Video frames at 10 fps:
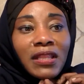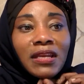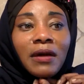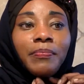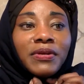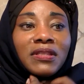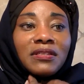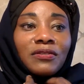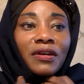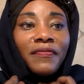And then I put
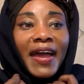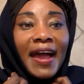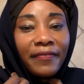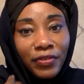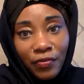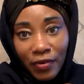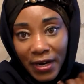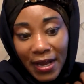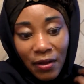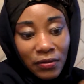this on if I have to
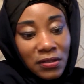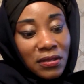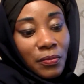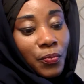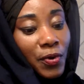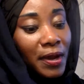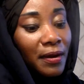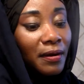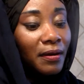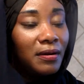run out
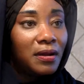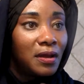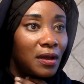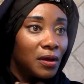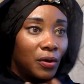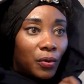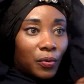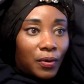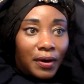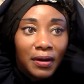somewhere
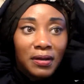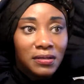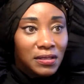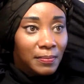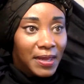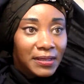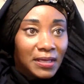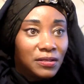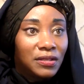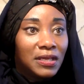or something like
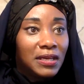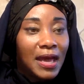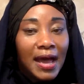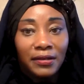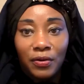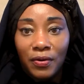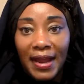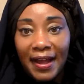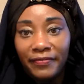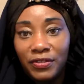that, so then I
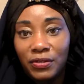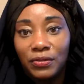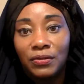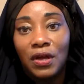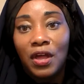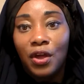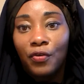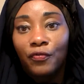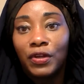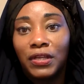don't have to
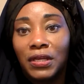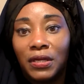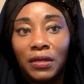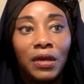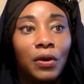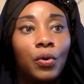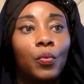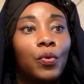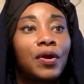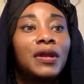really
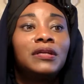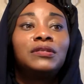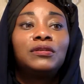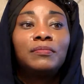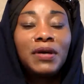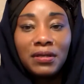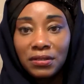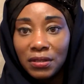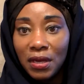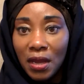worry too
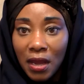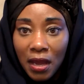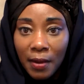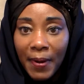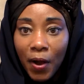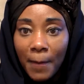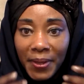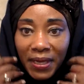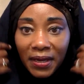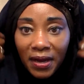much
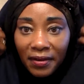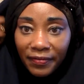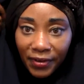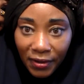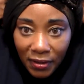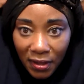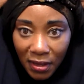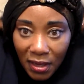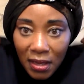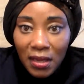about being covered
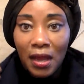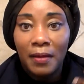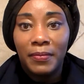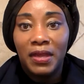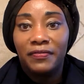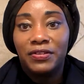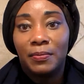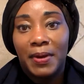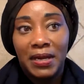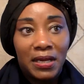if
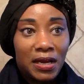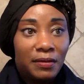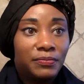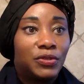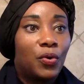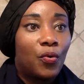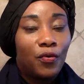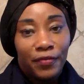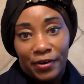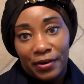somebody comes
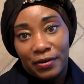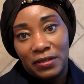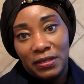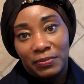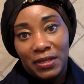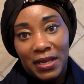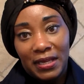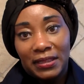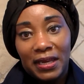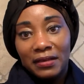over or something
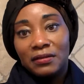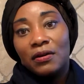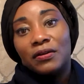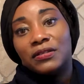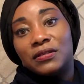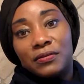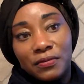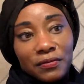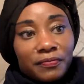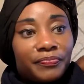like that
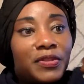also.